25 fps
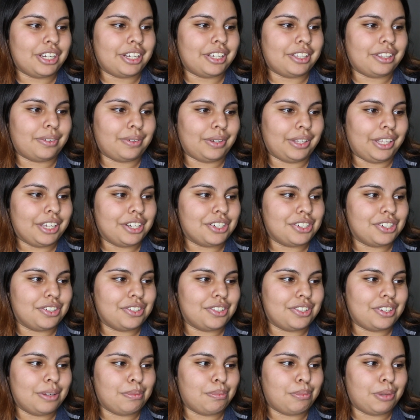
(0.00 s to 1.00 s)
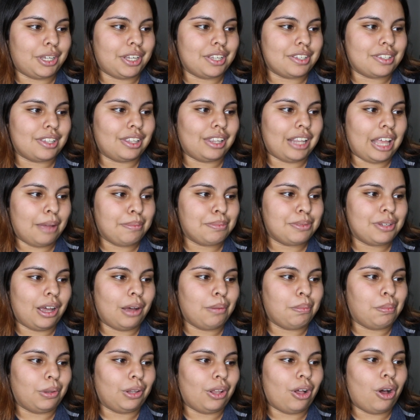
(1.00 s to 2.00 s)
chick in the relationship because the
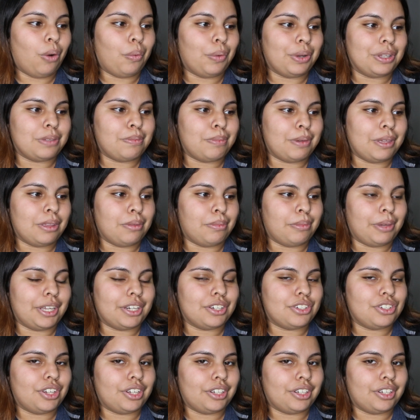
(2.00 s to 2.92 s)
laptop will always be the main